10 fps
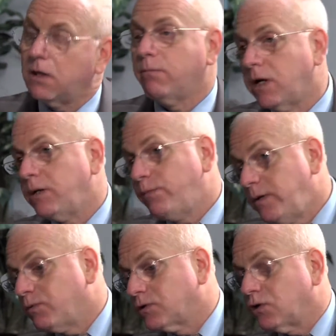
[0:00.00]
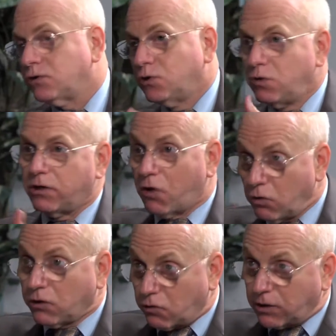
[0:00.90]
Many people don't do their
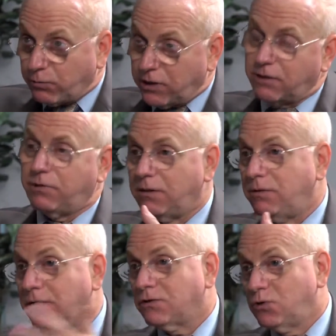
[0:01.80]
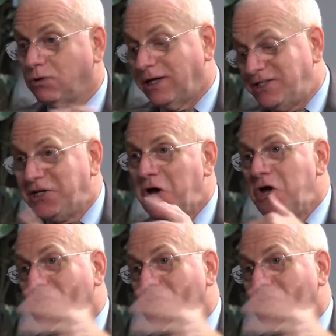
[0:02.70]
own learning plan. Maybe they're too lazy.